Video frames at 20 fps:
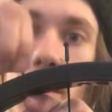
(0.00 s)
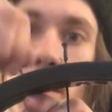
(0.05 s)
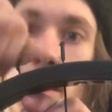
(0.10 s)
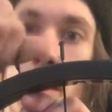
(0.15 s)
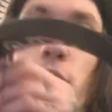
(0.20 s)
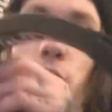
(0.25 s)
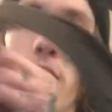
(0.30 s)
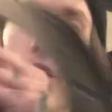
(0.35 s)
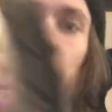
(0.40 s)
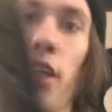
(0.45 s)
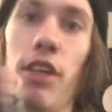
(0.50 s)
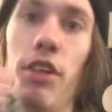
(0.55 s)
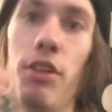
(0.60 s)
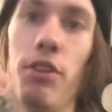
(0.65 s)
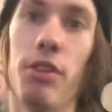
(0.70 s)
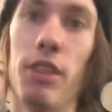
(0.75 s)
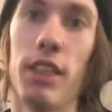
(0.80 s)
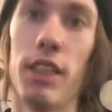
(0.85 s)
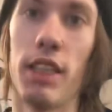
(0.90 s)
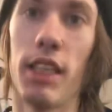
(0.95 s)
We're going to do
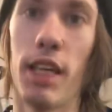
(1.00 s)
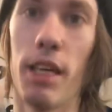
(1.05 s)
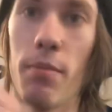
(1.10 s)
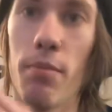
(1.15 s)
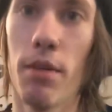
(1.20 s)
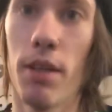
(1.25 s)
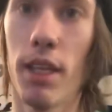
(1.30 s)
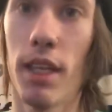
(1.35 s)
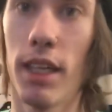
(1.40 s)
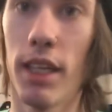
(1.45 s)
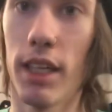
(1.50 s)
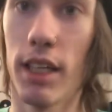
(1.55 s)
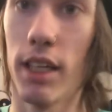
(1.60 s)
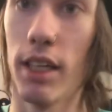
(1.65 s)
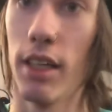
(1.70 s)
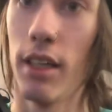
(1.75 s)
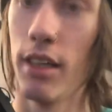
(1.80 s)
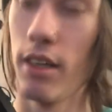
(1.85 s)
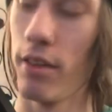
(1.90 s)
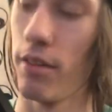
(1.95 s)
the same thing
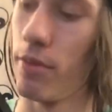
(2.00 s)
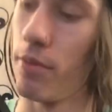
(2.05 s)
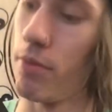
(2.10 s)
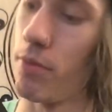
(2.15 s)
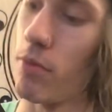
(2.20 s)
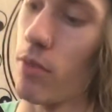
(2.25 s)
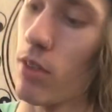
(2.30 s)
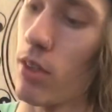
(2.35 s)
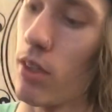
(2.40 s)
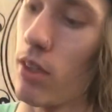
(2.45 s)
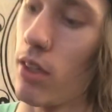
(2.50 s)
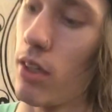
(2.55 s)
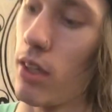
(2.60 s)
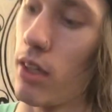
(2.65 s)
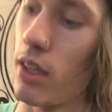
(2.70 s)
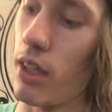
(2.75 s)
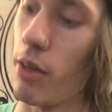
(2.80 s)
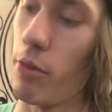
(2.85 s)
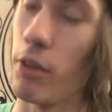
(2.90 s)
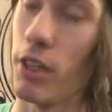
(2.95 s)

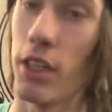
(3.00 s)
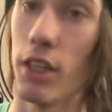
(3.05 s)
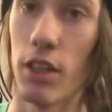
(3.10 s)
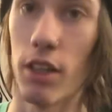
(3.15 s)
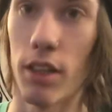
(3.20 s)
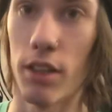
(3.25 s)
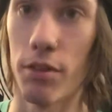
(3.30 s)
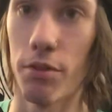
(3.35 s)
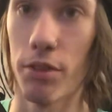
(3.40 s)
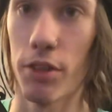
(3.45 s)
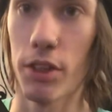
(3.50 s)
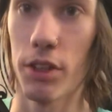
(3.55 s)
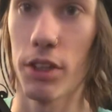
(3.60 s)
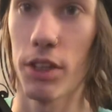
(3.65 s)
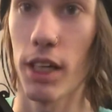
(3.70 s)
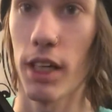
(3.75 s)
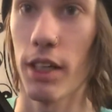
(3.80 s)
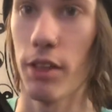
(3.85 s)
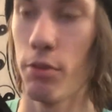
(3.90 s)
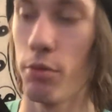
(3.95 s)
that we did on the first
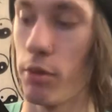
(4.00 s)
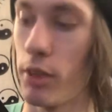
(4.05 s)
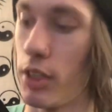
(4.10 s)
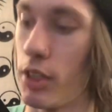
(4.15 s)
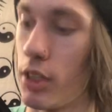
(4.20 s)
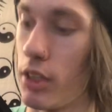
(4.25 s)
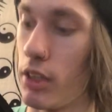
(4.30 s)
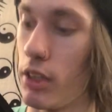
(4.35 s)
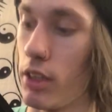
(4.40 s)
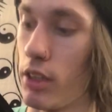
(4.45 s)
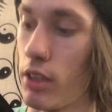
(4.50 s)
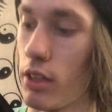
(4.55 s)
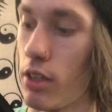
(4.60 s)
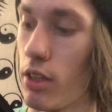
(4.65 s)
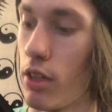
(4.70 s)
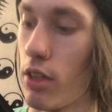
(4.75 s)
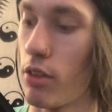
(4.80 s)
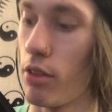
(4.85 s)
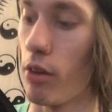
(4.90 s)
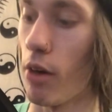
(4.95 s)
side, which is
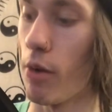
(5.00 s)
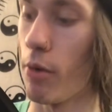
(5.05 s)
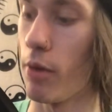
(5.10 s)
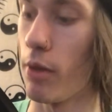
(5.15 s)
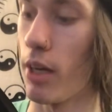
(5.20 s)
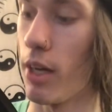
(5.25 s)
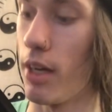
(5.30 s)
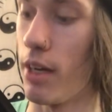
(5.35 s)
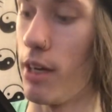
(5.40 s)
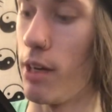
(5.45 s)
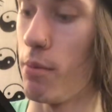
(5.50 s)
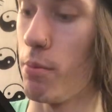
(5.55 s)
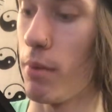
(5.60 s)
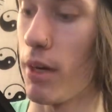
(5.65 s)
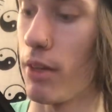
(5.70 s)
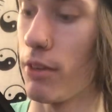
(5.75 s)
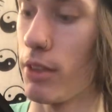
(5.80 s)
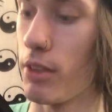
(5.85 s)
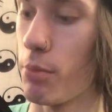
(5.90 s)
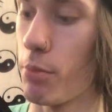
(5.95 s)
throw an
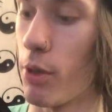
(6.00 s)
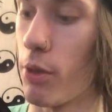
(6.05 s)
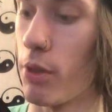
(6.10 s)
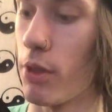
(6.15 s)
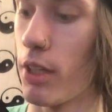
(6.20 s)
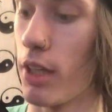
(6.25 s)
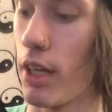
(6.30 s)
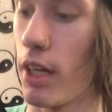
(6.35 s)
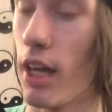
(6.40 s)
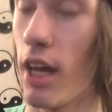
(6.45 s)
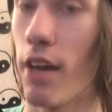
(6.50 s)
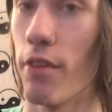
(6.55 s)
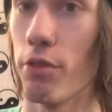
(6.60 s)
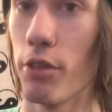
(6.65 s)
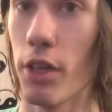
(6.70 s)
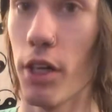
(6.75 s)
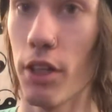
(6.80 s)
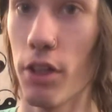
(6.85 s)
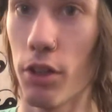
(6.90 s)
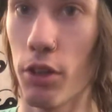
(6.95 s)
inbound spoke every
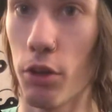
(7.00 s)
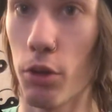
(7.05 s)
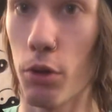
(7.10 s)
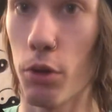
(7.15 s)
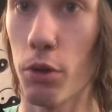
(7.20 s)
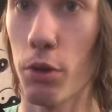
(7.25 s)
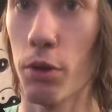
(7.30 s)
other hole.